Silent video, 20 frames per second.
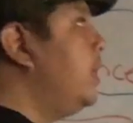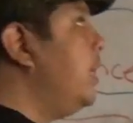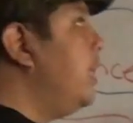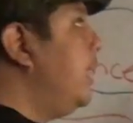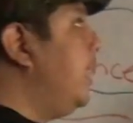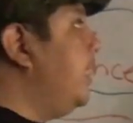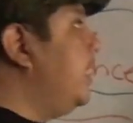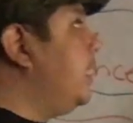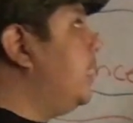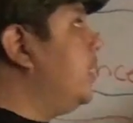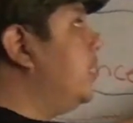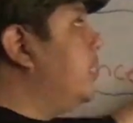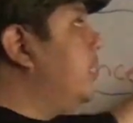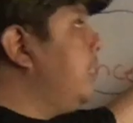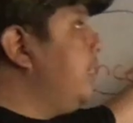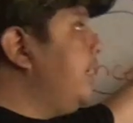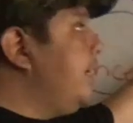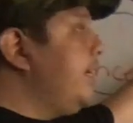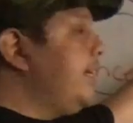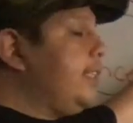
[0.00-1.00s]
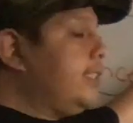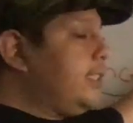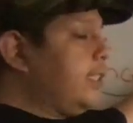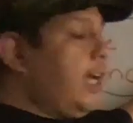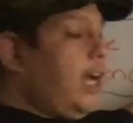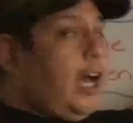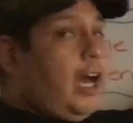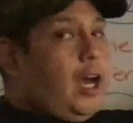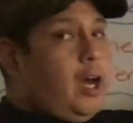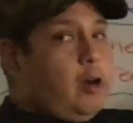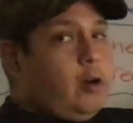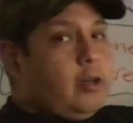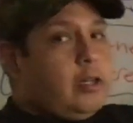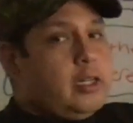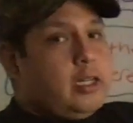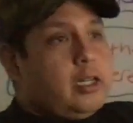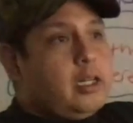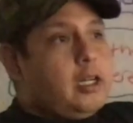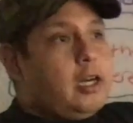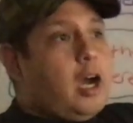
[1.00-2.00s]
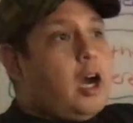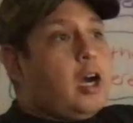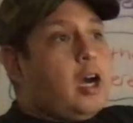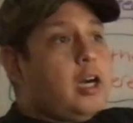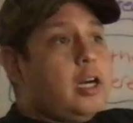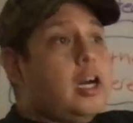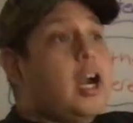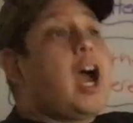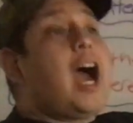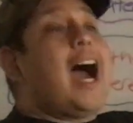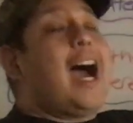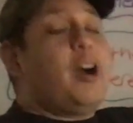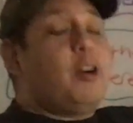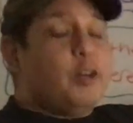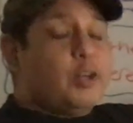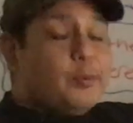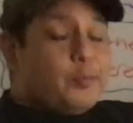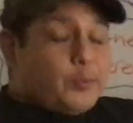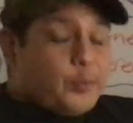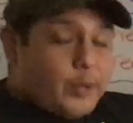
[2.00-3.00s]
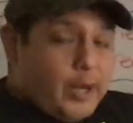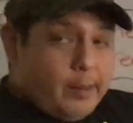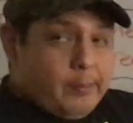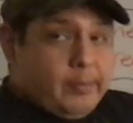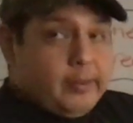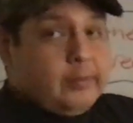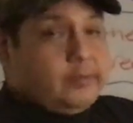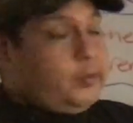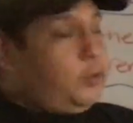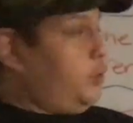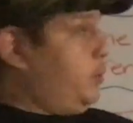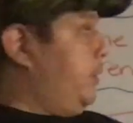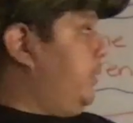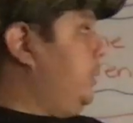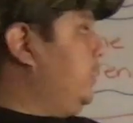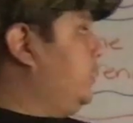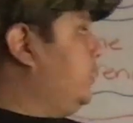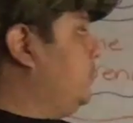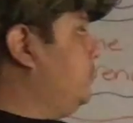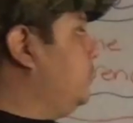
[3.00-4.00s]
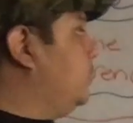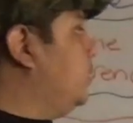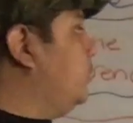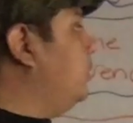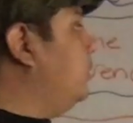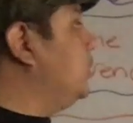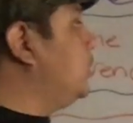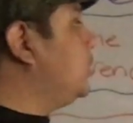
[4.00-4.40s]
And now these are our problem strings. So I want you